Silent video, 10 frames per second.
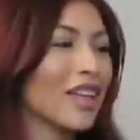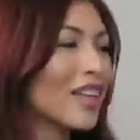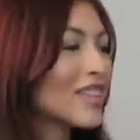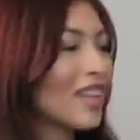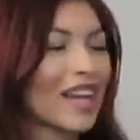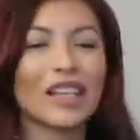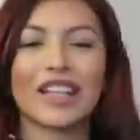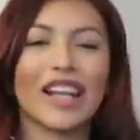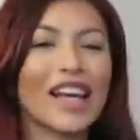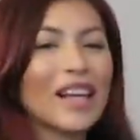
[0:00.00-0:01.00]
He doesn't like
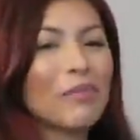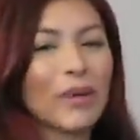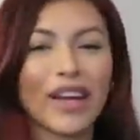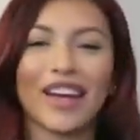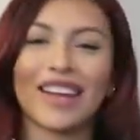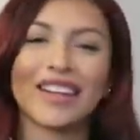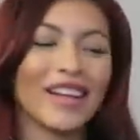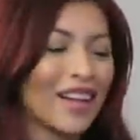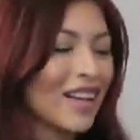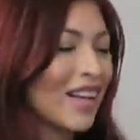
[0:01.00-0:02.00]
laying in
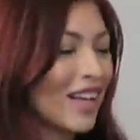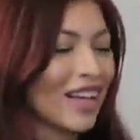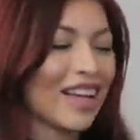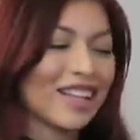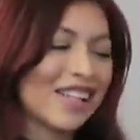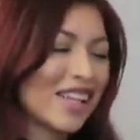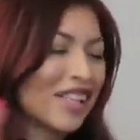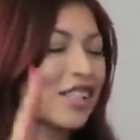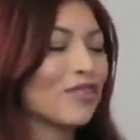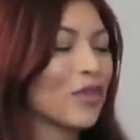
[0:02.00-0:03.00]
bed and
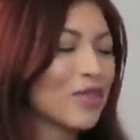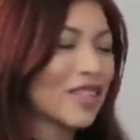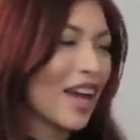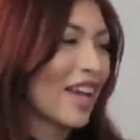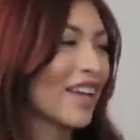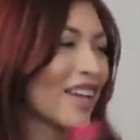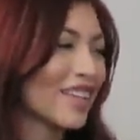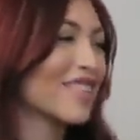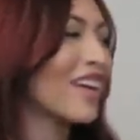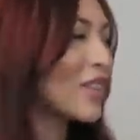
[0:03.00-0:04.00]
he just feels like
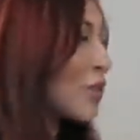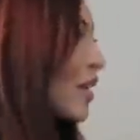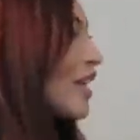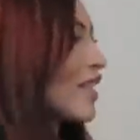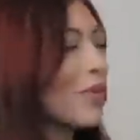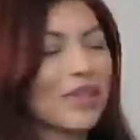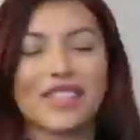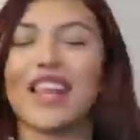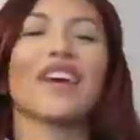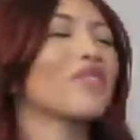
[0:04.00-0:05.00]
he's not doing anything with
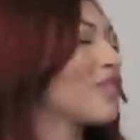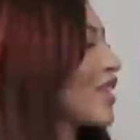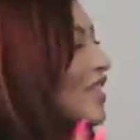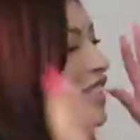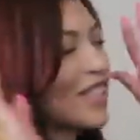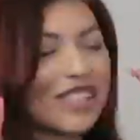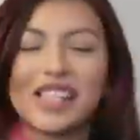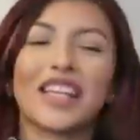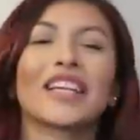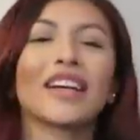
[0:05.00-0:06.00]
his life if he's just
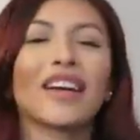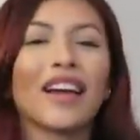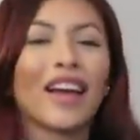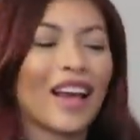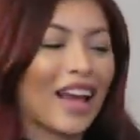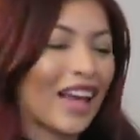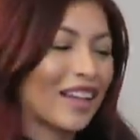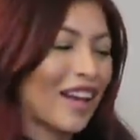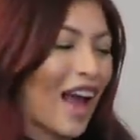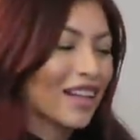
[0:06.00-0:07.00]
sitting
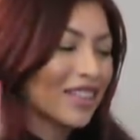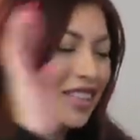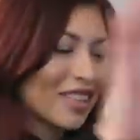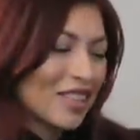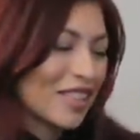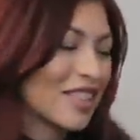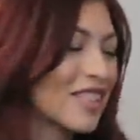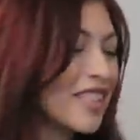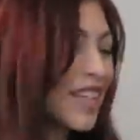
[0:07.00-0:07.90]
and actually just